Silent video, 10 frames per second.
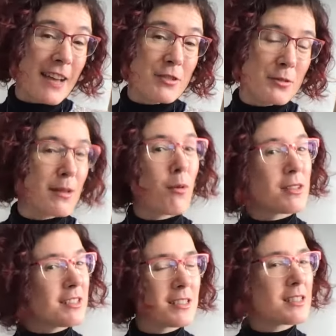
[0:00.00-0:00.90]
afterwards it
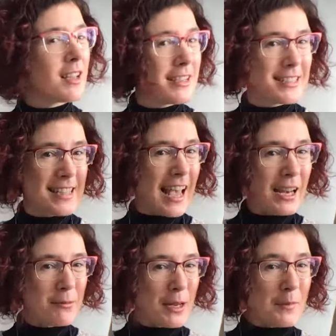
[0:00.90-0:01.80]
wasn't designed as a
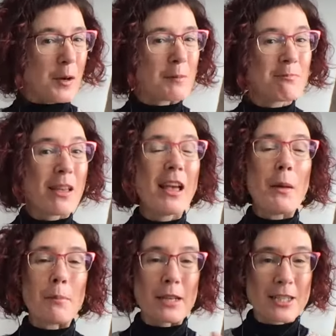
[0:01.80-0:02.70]
Halloween one,
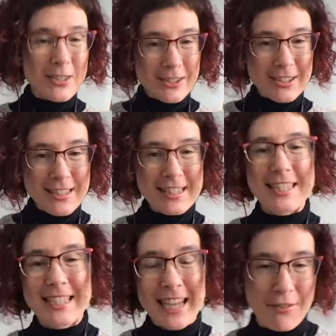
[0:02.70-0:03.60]
but it does
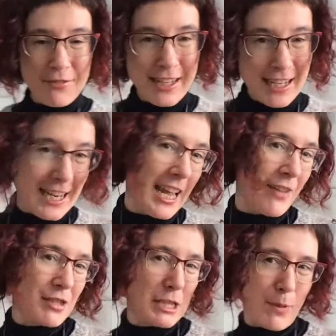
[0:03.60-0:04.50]
definitely
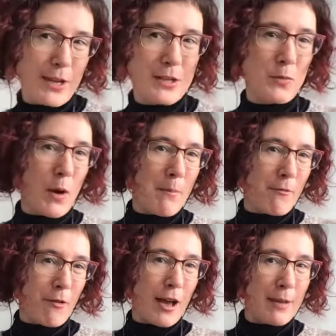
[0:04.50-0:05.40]
have spider web
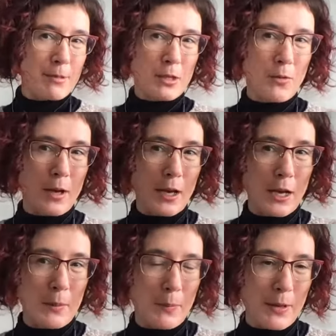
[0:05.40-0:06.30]
vibes going
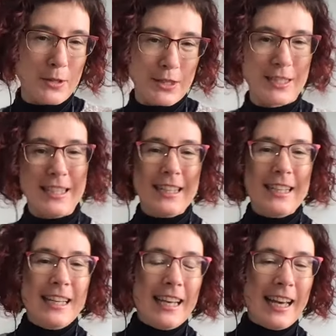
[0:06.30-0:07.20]
on about it.
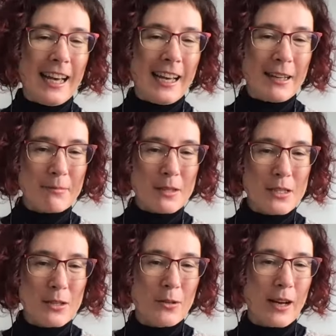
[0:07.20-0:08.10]
Um,
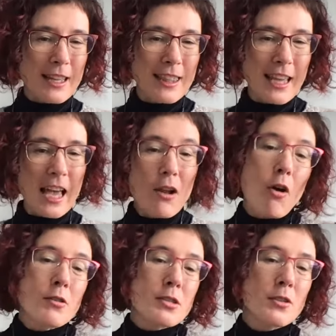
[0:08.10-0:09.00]
so I think it
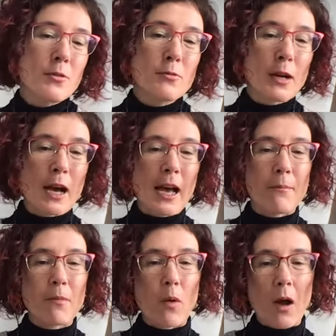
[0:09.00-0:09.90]
also
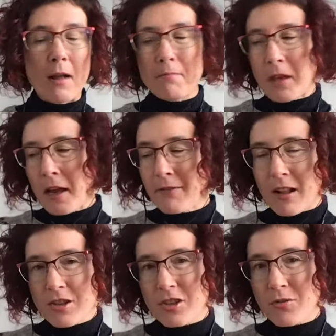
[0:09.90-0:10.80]
um, I'm kind of
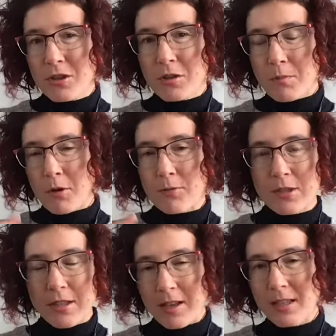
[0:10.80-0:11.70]
I'll show you the
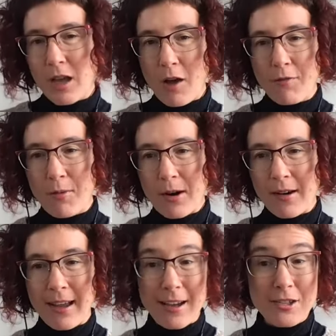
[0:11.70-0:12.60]
process of
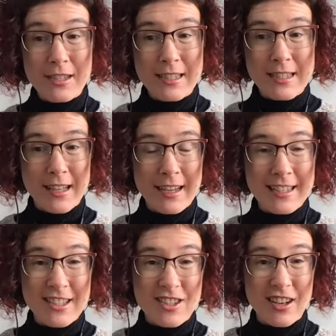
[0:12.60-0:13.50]
where I actually
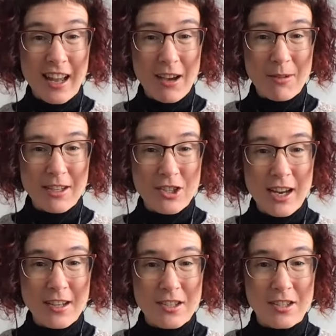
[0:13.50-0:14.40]
designed it and how I
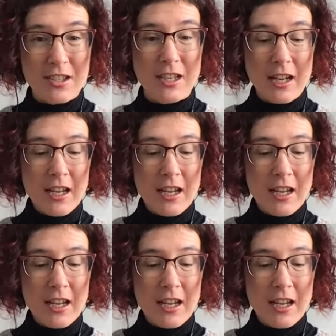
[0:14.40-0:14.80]
changed it.